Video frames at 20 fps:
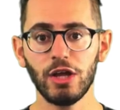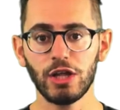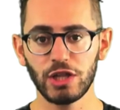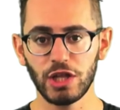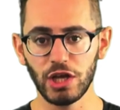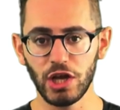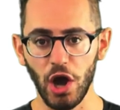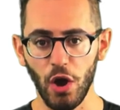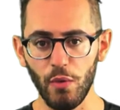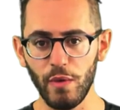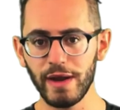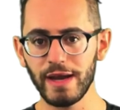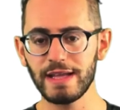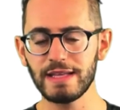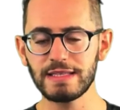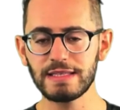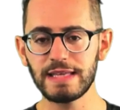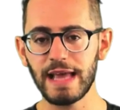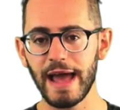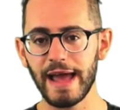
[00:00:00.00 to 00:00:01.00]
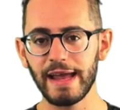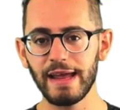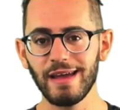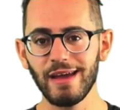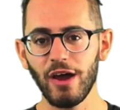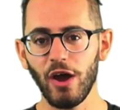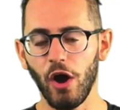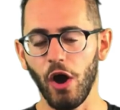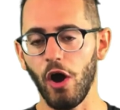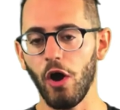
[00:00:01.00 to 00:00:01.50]
to go in and say,
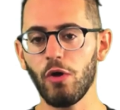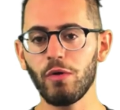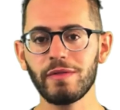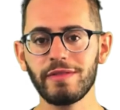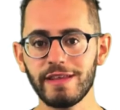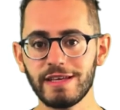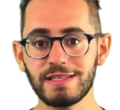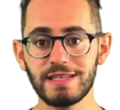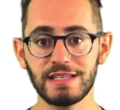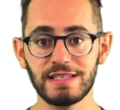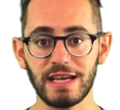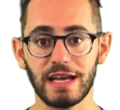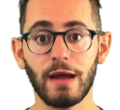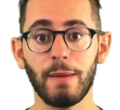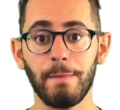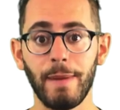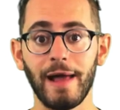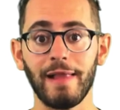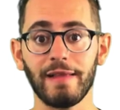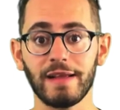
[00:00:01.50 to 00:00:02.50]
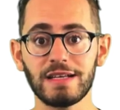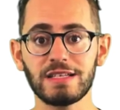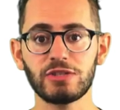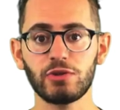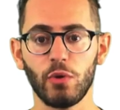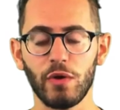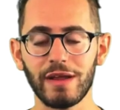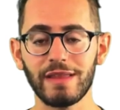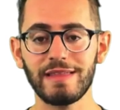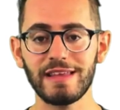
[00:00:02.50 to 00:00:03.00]
oh, this is a compelling
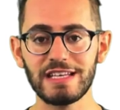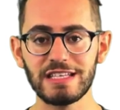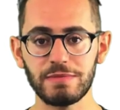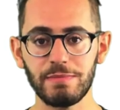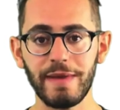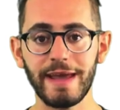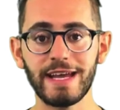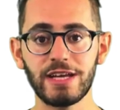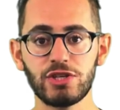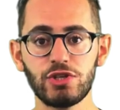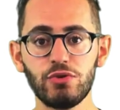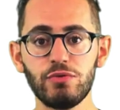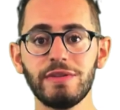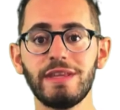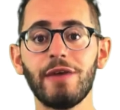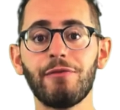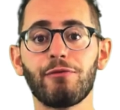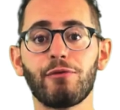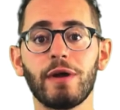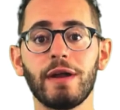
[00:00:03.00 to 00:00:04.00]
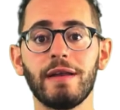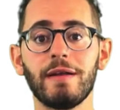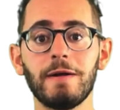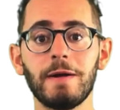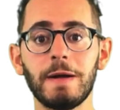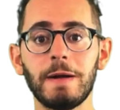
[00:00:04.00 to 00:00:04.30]
story. This makes you different.